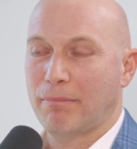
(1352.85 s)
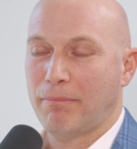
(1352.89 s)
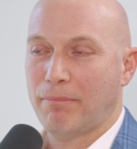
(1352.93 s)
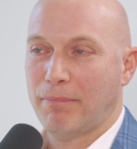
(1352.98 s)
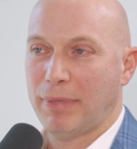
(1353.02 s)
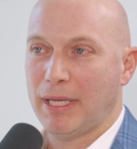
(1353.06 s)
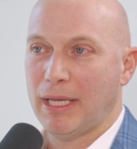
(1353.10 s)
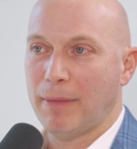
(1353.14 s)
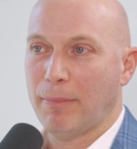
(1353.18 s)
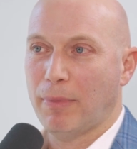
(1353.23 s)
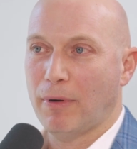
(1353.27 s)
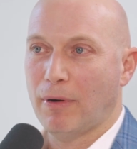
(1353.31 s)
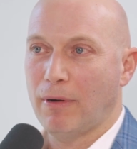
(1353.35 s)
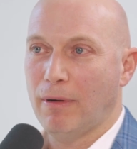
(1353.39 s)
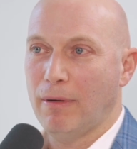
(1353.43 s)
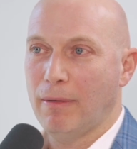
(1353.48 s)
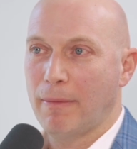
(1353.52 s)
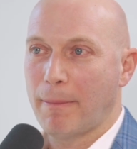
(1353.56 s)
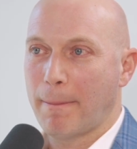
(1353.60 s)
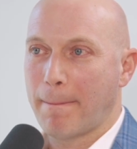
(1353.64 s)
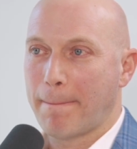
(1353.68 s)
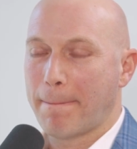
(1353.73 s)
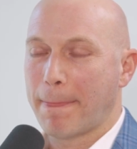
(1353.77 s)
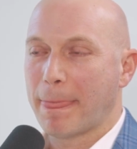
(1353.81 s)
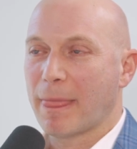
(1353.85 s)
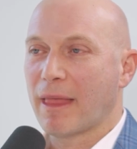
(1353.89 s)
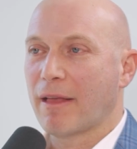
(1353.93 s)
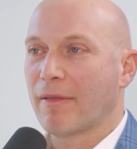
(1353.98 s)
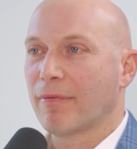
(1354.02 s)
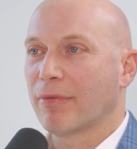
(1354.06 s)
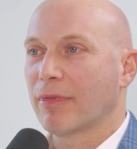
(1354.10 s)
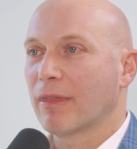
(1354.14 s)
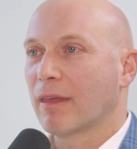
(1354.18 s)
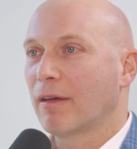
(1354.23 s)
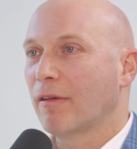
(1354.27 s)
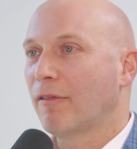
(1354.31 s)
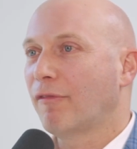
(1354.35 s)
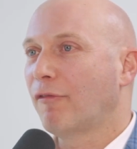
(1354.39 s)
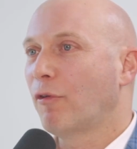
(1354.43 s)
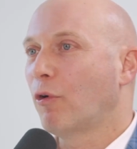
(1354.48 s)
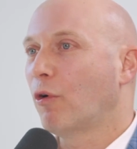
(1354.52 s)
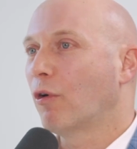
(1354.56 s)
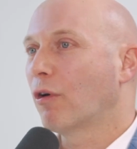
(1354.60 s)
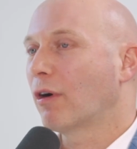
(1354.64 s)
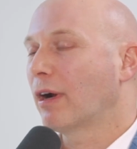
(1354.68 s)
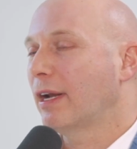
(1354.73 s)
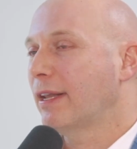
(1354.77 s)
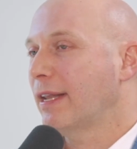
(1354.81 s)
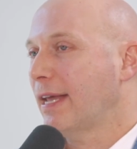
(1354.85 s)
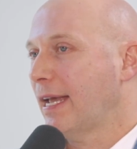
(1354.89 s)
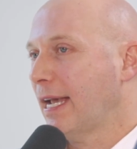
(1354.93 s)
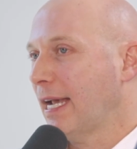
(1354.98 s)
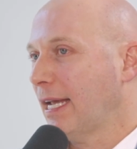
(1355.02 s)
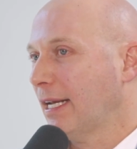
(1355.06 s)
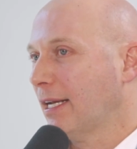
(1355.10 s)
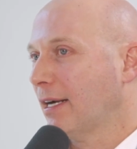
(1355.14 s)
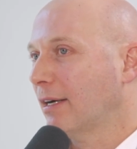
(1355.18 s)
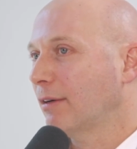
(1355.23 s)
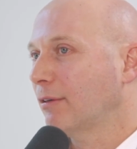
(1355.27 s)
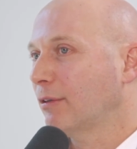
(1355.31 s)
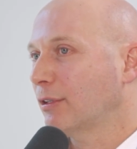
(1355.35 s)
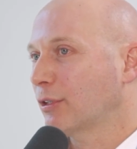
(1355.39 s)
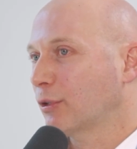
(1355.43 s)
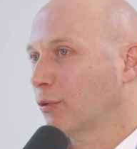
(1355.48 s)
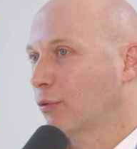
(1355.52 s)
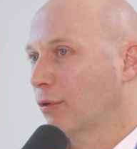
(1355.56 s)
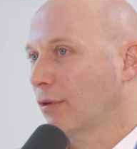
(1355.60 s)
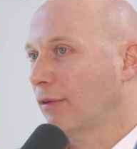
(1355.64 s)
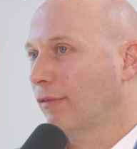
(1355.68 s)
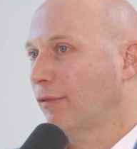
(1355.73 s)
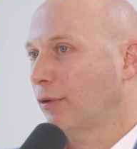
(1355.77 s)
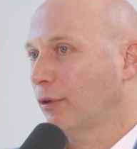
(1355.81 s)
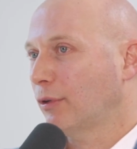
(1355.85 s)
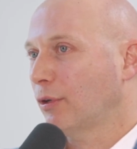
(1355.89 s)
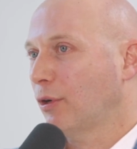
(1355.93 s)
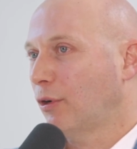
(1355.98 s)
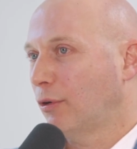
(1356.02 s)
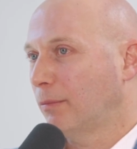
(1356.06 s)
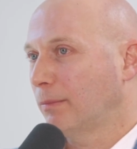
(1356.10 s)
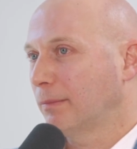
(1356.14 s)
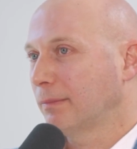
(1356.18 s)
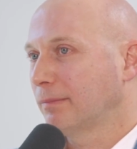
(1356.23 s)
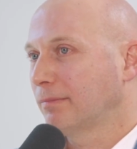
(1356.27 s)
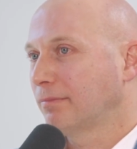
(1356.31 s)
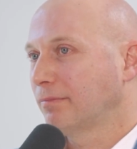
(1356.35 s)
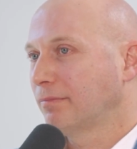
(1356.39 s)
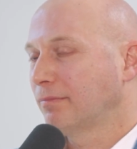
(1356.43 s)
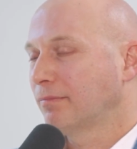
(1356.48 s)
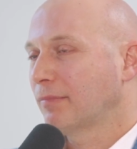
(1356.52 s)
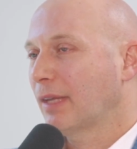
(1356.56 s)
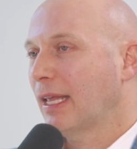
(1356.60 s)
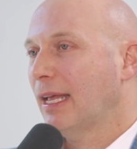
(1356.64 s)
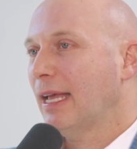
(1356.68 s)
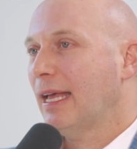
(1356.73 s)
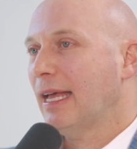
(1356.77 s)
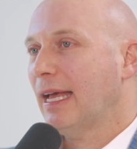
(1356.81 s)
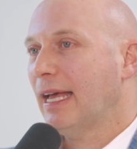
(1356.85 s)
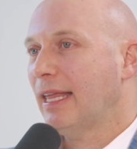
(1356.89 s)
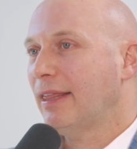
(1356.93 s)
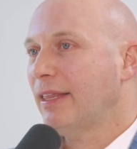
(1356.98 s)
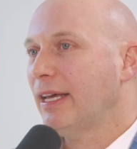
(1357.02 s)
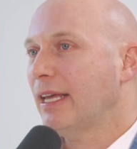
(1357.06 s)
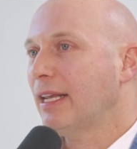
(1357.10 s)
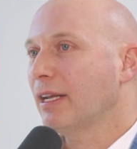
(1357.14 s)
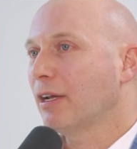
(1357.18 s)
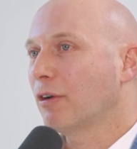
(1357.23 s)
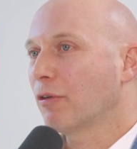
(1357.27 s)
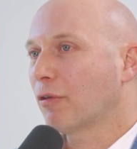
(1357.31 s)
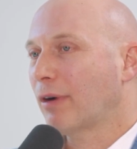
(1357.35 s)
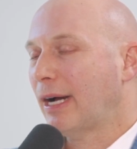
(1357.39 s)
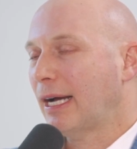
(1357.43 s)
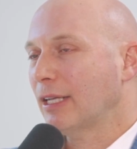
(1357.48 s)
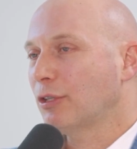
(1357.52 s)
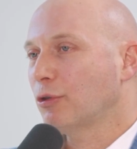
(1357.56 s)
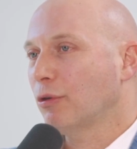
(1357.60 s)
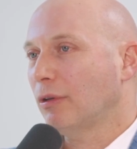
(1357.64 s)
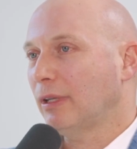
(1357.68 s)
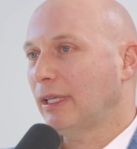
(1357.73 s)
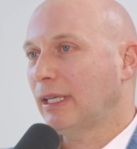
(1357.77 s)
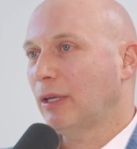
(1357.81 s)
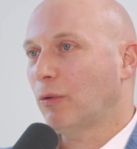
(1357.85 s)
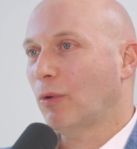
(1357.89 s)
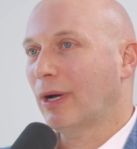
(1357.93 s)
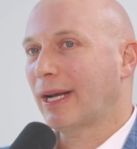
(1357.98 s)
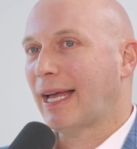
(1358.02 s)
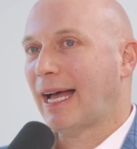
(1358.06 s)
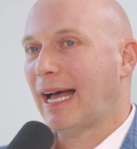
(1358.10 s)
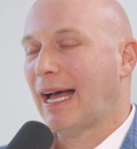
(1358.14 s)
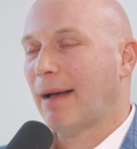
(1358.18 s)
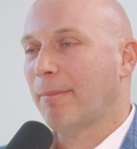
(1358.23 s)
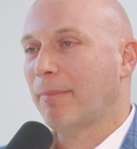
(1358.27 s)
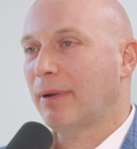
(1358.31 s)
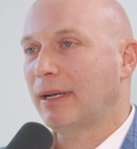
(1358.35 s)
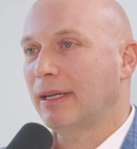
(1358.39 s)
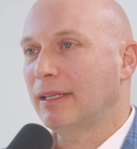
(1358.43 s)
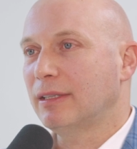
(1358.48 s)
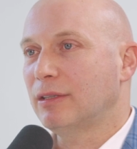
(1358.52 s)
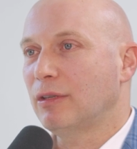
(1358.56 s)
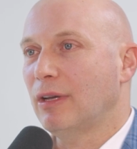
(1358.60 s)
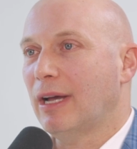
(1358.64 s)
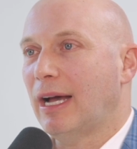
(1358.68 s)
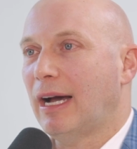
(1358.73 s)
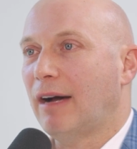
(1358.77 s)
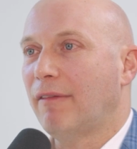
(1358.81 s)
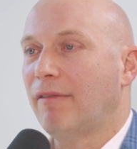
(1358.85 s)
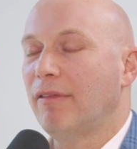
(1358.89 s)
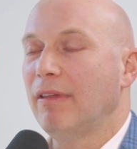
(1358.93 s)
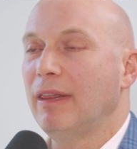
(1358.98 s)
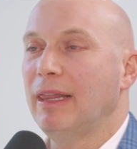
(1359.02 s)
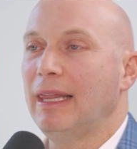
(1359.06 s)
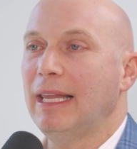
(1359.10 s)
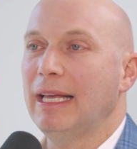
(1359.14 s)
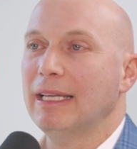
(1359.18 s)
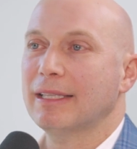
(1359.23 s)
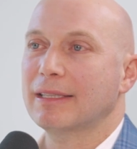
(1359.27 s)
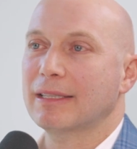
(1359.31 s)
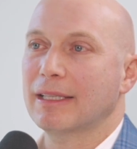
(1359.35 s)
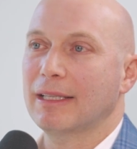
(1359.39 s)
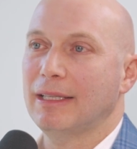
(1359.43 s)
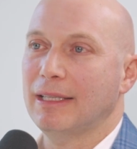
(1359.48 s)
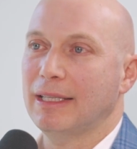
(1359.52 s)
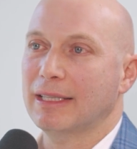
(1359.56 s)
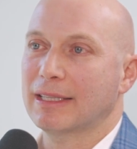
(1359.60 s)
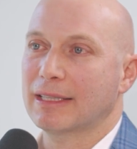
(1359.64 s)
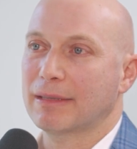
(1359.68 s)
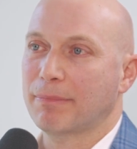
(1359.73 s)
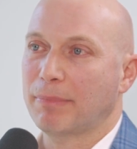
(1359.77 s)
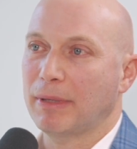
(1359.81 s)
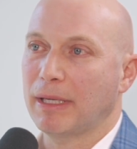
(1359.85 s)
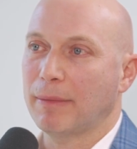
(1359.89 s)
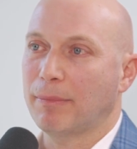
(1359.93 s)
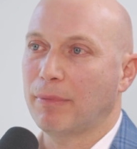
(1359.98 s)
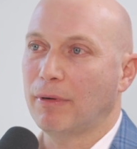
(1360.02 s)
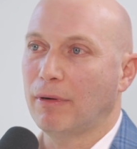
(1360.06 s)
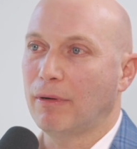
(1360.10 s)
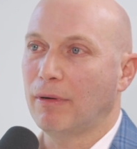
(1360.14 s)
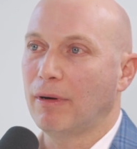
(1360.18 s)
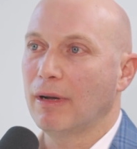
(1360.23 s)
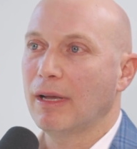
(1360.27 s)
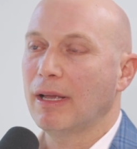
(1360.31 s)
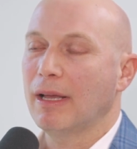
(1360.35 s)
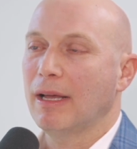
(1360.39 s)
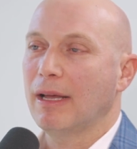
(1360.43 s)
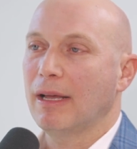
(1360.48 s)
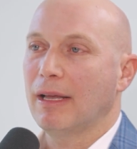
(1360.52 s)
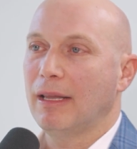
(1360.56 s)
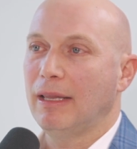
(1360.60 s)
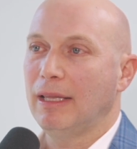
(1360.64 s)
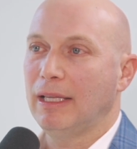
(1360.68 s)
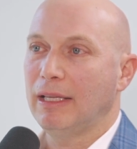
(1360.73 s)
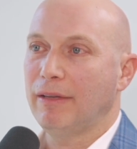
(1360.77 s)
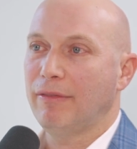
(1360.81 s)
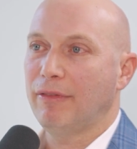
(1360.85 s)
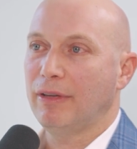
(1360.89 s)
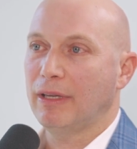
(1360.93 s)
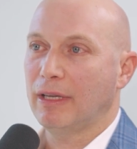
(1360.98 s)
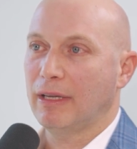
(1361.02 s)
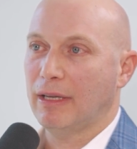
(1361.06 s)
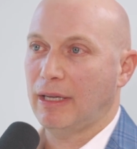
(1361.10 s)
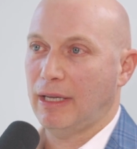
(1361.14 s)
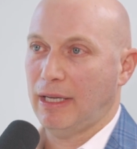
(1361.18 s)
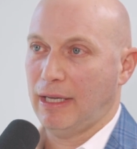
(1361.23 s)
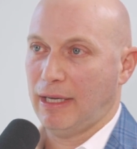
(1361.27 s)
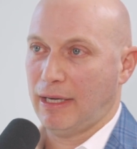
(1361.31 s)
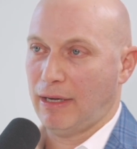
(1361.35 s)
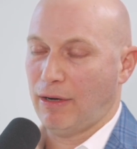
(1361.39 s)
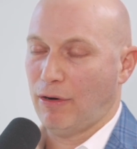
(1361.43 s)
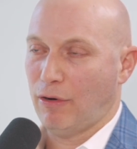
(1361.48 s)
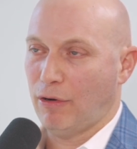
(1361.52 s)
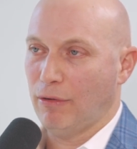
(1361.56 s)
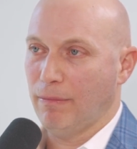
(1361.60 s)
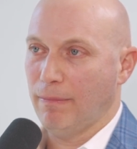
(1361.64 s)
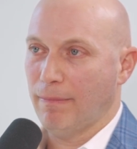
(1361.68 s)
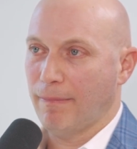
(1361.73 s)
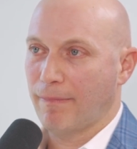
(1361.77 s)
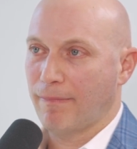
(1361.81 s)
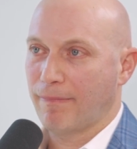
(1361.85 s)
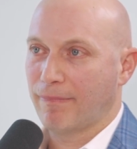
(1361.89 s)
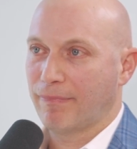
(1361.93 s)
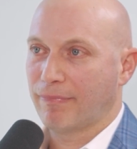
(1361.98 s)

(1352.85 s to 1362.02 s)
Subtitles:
people for an 800 square foot home. And then gradually what happened is you have less and less people living in a home,